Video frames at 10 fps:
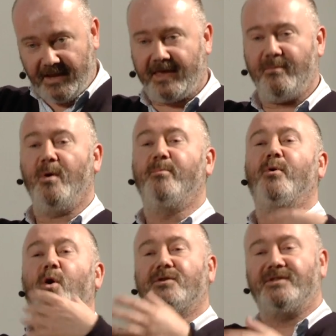that were
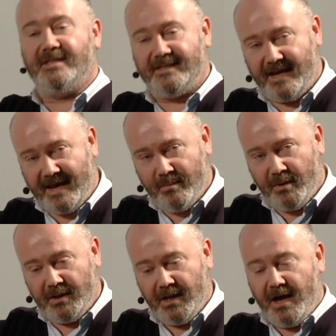brought to the
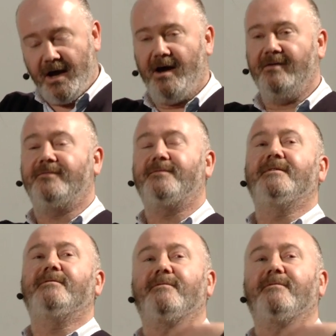table of